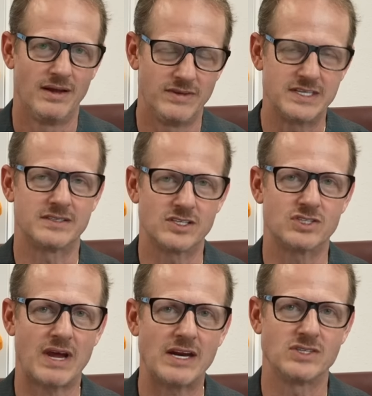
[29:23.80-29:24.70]
This is the
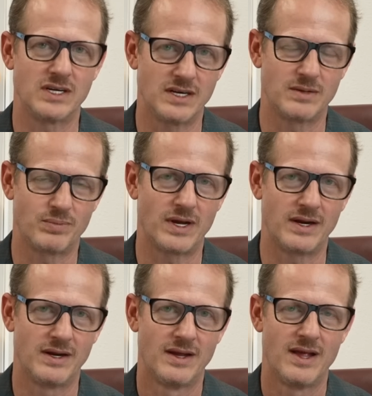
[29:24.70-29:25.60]
strategy you need to play.
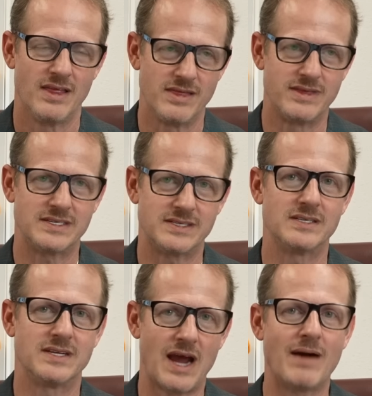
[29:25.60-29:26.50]
This
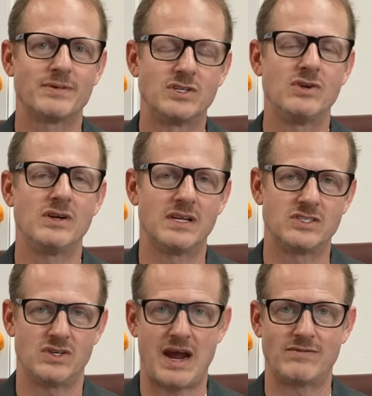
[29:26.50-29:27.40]
is the opportunity
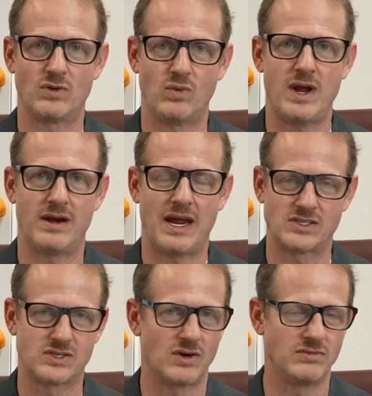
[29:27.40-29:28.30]
that you have to win.
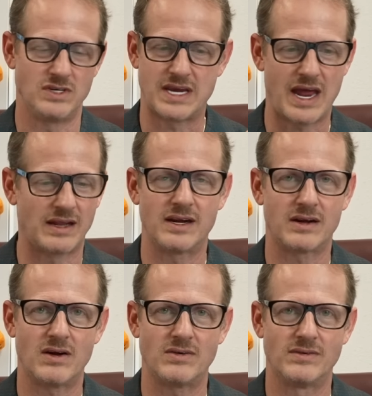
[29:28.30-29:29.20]
And so you got to let it
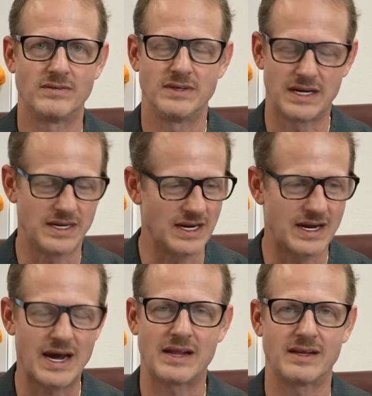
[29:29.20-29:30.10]
go. You
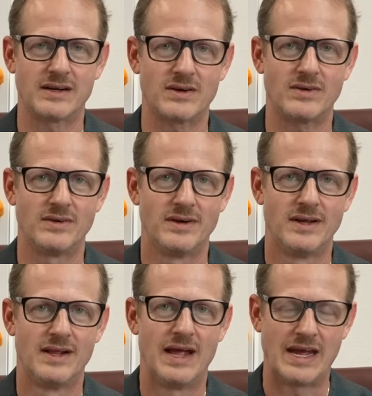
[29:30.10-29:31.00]
got to let it go.
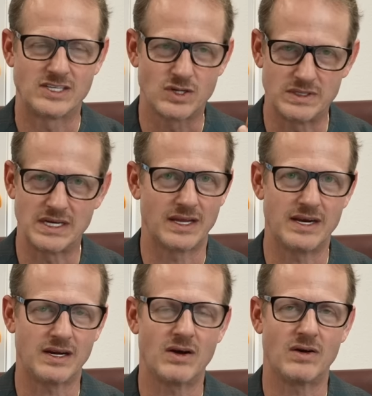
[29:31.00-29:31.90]
And so when you
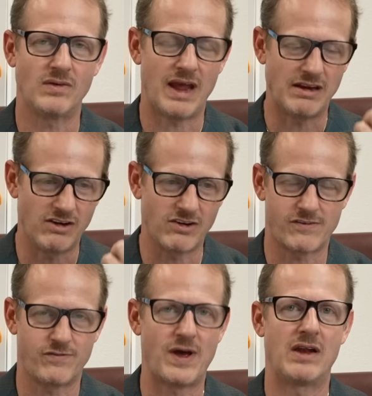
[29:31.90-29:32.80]
let it go and you
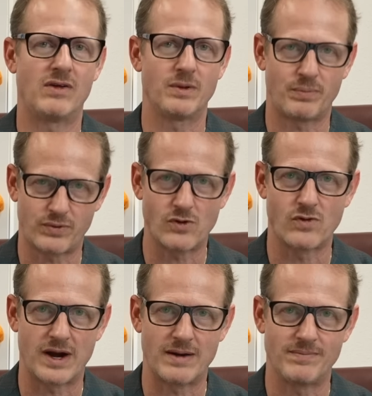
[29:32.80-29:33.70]
just follow the
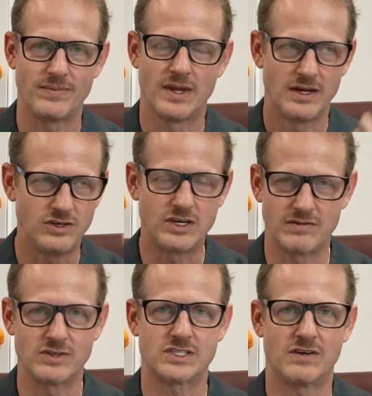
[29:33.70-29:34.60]
program, you
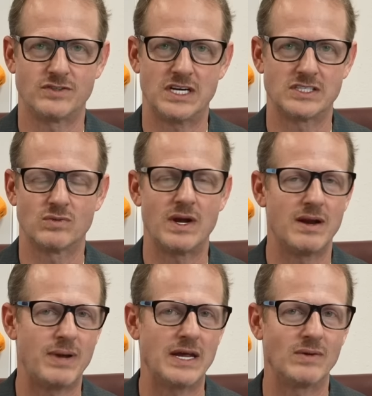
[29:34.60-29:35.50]
give yourself a chance to win.
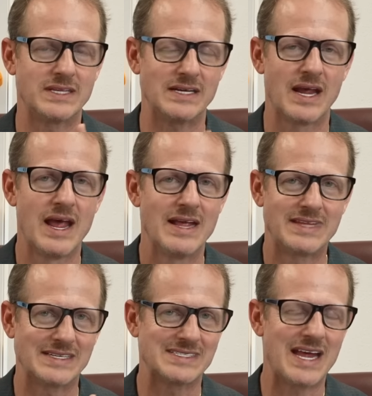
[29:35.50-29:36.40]
And by the way,
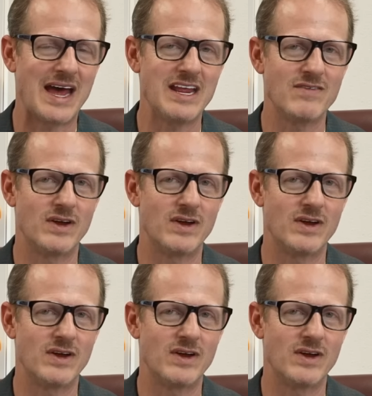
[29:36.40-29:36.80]
that's not